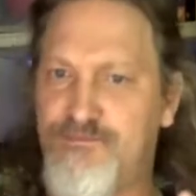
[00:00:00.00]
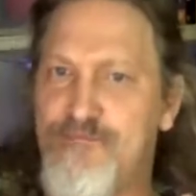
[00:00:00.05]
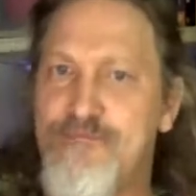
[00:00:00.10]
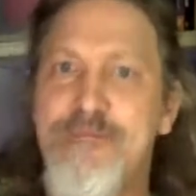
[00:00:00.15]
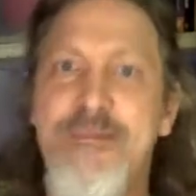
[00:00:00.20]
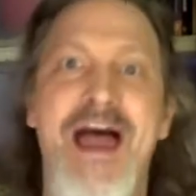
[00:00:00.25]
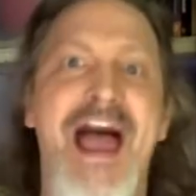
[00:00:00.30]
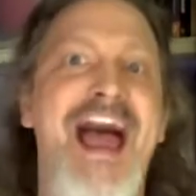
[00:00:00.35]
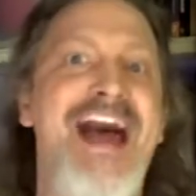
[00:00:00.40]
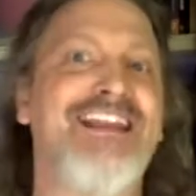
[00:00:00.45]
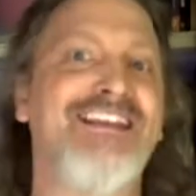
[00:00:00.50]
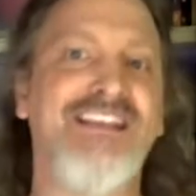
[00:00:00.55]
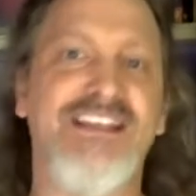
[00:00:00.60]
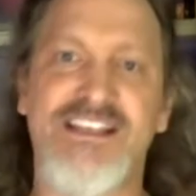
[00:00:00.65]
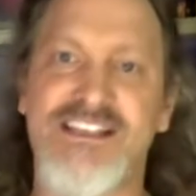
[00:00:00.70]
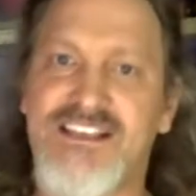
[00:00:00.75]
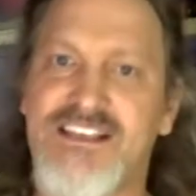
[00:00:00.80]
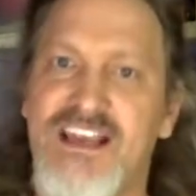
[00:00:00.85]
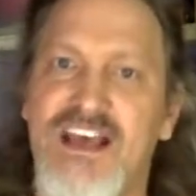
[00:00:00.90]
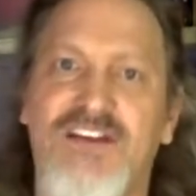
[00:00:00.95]

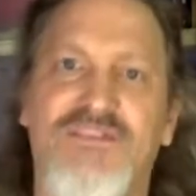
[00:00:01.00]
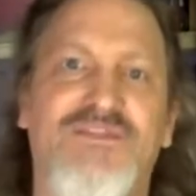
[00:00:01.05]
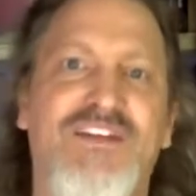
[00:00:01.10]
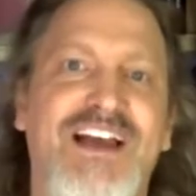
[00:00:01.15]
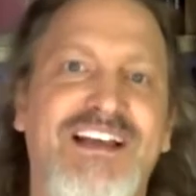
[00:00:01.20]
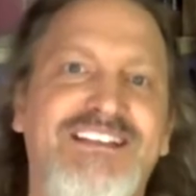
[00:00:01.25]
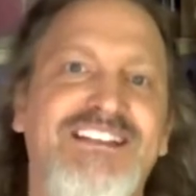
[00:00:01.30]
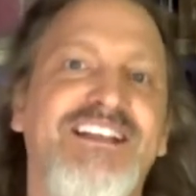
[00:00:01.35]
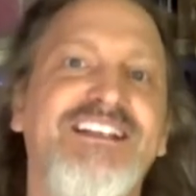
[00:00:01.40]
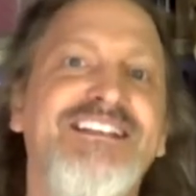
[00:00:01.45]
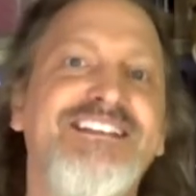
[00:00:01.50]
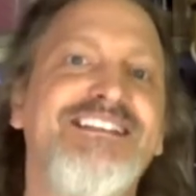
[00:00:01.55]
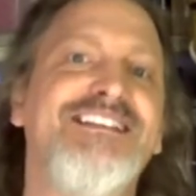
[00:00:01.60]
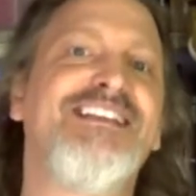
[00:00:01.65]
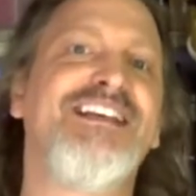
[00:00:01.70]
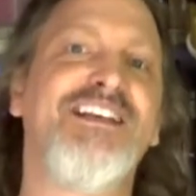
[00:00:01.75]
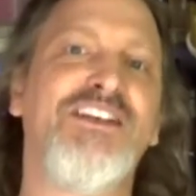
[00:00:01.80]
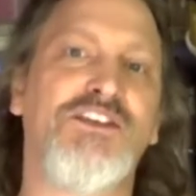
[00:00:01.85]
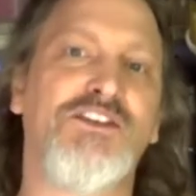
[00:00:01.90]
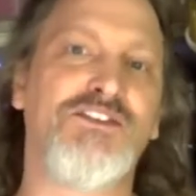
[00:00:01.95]
madness effect
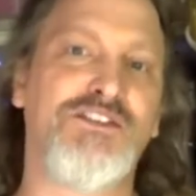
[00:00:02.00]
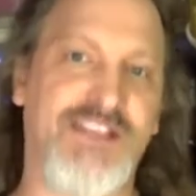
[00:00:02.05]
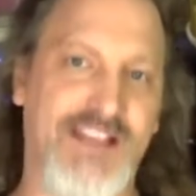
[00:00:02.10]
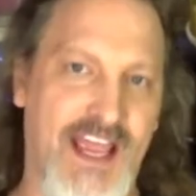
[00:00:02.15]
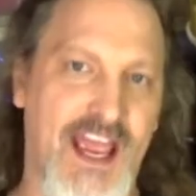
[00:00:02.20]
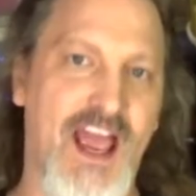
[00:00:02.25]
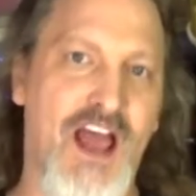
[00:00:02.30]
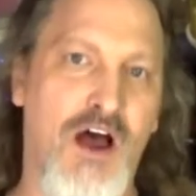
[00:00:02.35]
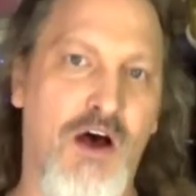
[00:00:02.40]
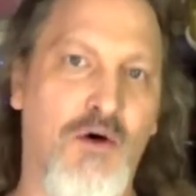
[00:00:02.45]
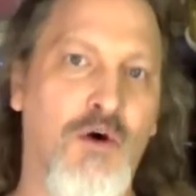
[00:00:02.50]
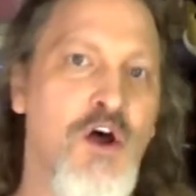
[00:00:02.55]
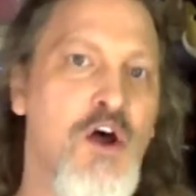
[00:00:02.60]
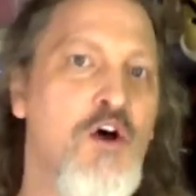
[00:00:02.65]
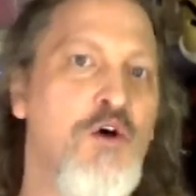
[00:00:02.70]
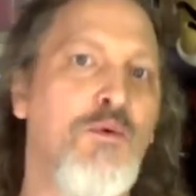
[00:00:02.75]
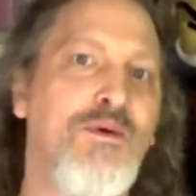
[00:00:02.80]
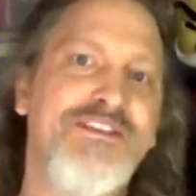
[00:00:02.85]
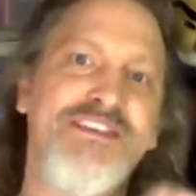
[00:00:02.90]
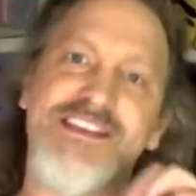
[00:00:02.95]
until now,
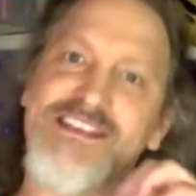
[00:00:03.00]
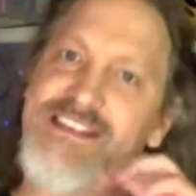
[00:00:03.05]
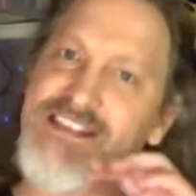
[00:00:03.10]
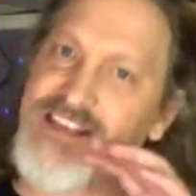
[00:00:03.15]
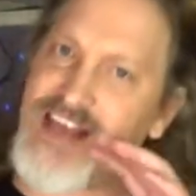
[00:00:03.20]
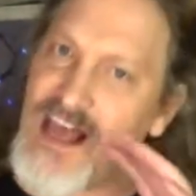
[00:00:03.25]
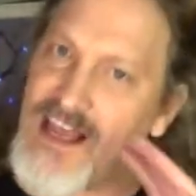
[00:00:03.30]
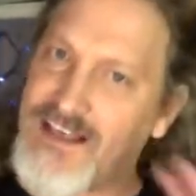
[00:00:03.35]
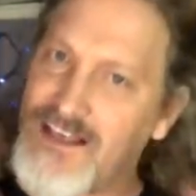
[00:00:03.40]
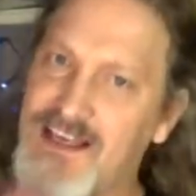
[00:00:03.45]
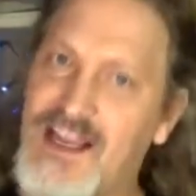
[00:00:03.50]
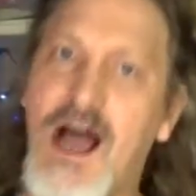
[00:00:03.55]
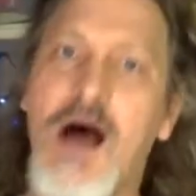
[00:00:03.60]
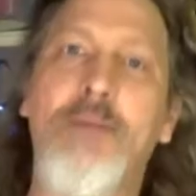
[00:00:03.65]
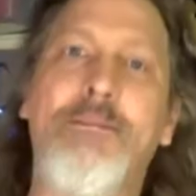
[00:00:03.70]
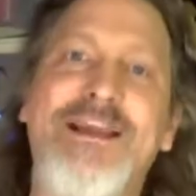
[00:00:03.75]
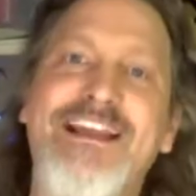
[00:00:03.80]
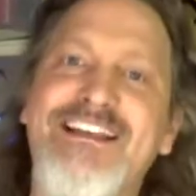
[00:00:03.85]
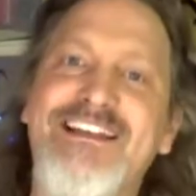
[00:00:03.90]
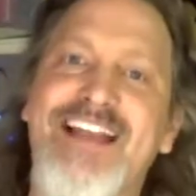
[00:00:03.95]
with the sun
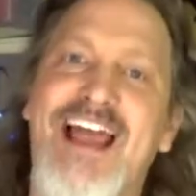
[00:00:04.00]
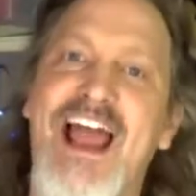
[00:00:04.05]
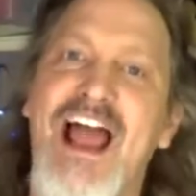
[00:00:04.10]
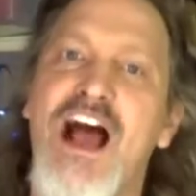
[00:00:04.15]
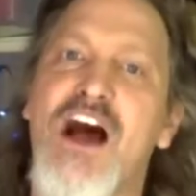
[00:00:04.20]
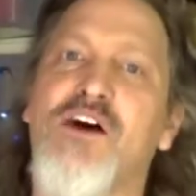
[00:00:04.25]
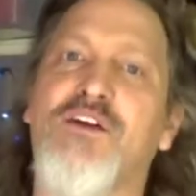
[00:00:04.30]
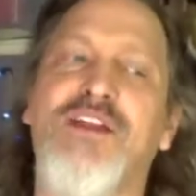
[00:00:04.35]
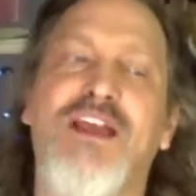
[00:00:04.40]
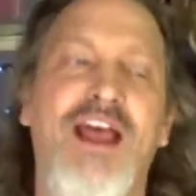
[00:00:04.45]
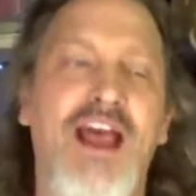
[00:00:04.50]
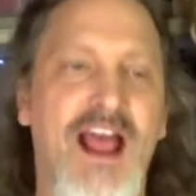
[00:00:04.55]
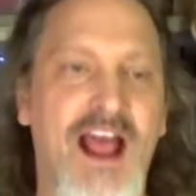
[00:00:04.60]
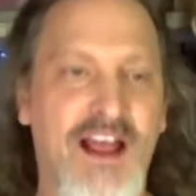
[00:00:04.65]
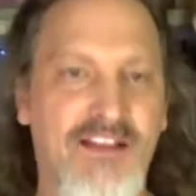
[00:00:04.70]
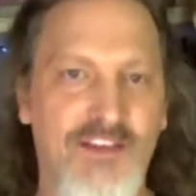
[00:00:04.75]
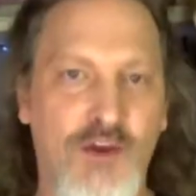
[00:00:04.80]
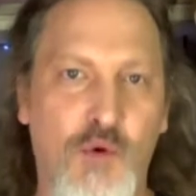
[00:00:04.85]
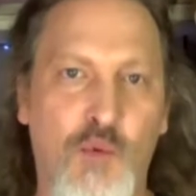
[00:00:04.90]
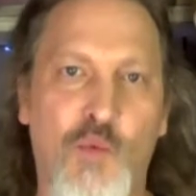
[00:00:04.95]
coming down
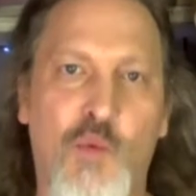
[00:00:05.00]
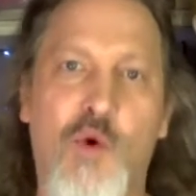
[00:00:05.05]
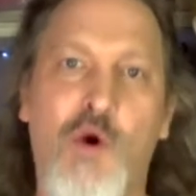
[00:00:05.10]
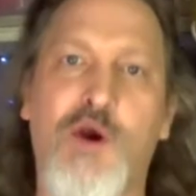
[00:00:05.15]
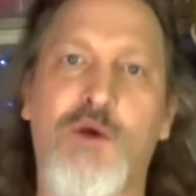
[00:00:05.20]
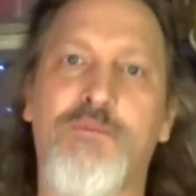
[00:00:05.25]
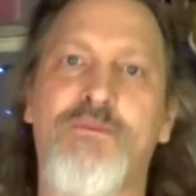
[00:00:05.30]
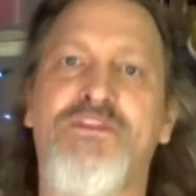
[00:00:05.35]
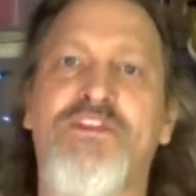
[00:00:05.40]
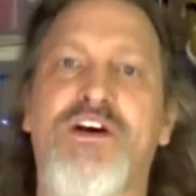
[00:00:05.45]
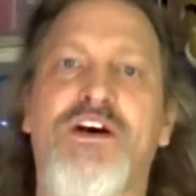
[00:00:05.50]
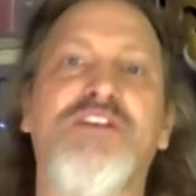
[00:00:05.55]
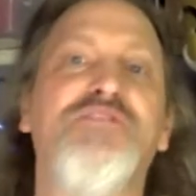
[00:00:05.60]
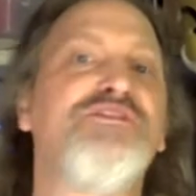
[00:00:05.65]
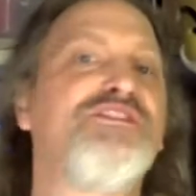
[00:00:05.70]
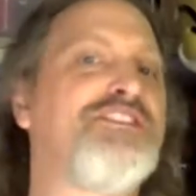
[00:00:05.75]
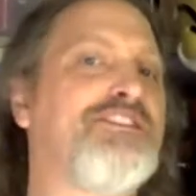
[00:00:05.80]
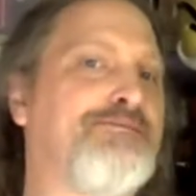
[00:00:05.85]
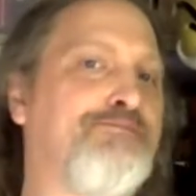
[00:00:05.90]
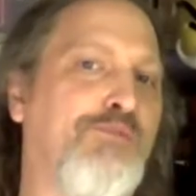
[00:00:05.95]
and the warmth
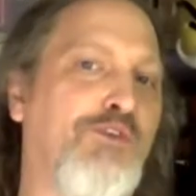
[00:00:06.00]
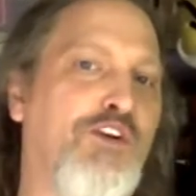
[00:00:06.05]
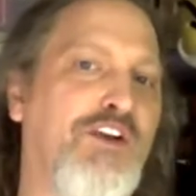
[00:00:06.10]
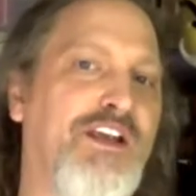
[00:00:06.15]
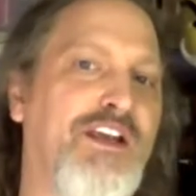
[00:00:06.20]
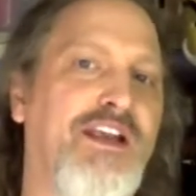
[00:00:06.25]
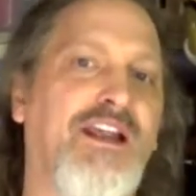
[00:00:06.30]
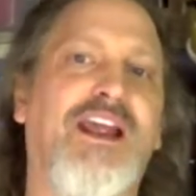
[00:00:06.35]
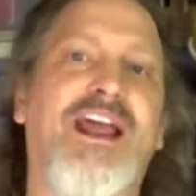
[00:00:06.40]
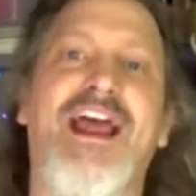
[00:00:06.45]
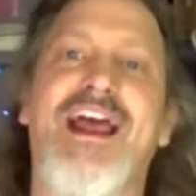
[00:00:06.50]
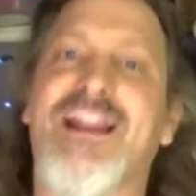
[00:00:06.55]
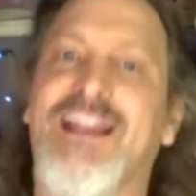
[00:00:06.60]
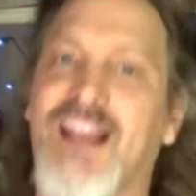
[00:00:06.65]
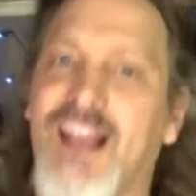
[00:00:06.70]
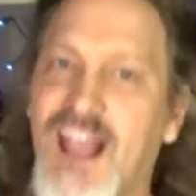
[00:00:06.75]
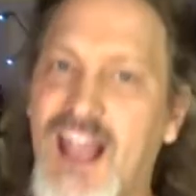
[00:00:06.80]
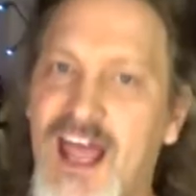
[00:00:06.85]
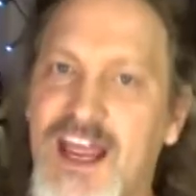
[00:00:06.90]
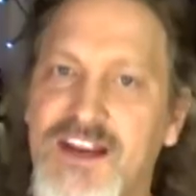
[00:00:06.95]
of spring and
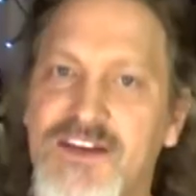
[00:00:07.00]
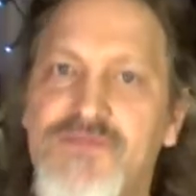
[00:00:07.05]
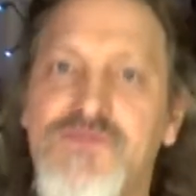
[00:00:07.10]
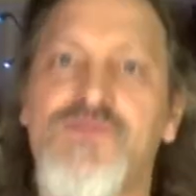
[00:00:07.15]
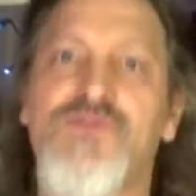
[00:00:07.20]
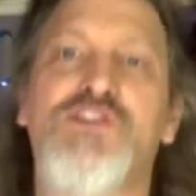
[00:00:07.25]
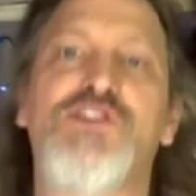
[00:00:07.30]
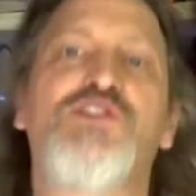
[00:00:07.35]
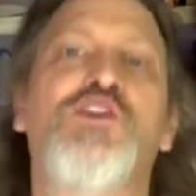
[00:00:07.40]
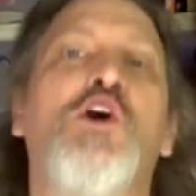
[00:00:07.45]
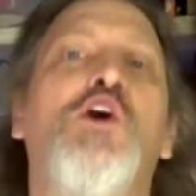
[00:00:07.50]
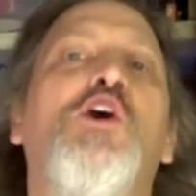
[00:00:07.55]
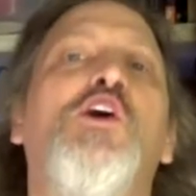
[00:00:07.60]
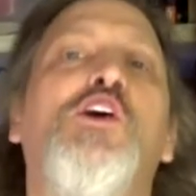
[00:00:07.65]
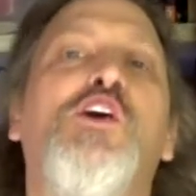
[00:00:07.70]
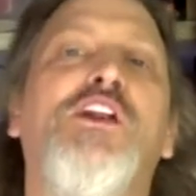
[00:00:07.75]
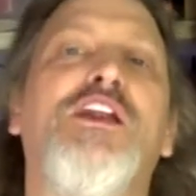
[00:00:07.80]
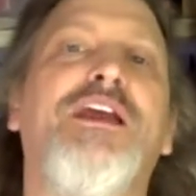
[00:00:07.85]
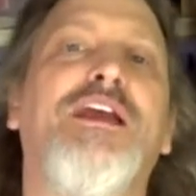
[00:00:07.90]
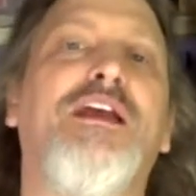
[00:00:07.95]
life
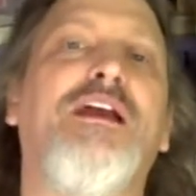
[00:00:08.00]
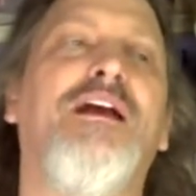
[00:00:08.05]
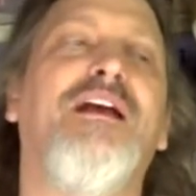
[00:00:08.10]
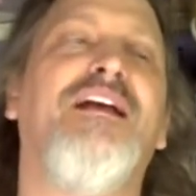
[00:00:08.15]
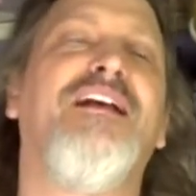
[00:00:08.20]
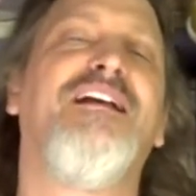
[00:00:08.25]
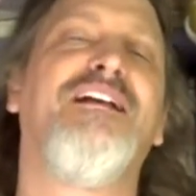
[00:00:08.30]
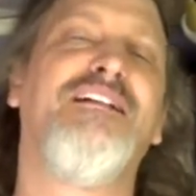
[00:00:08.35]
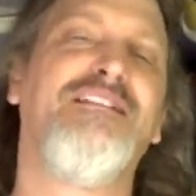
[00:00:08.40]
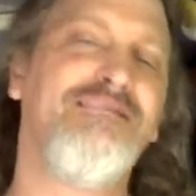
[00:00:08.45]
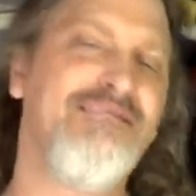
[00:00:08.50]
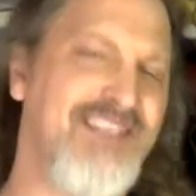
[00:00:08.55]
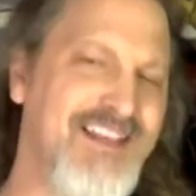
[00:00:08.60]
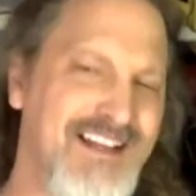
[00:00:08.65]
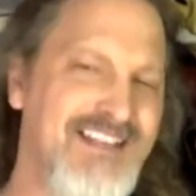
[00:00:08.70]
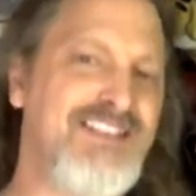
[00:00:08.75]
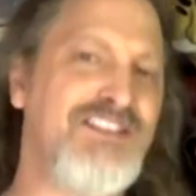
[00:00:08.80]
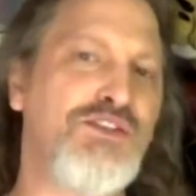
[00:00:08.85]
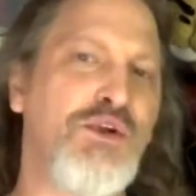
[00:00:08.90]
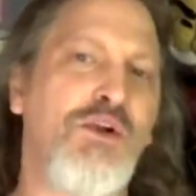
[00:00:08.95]
returning.
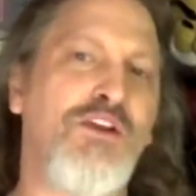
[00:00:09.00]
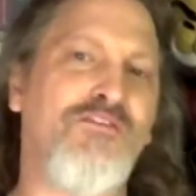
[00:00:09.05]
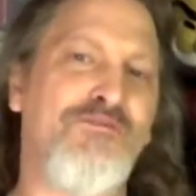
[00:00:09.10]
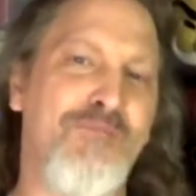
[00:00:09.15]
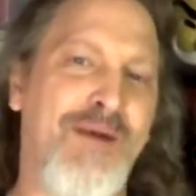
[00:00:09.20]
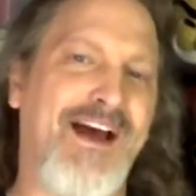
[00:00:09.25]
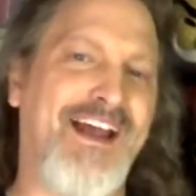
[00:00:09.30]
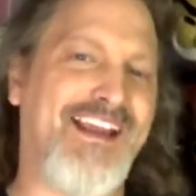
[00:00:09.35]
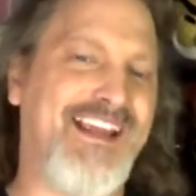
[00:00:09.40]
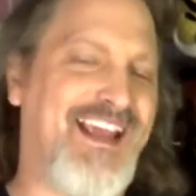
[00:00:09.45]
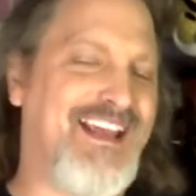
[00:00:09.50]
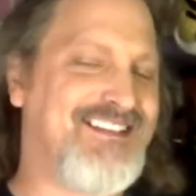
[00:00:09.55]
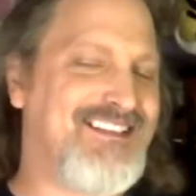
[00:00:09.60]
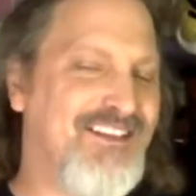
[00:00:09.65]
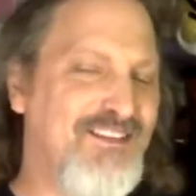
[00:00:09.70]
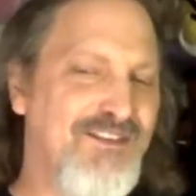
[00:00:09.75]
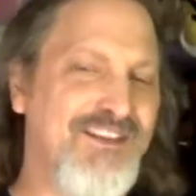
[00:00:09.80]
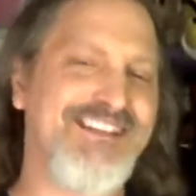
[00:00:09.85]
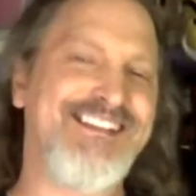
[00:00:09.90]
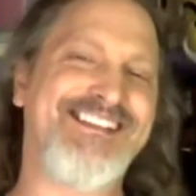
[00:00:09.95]
That's sort of my guess.
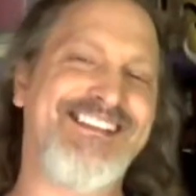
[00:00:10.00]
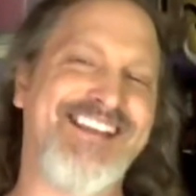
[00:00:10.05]
They don't really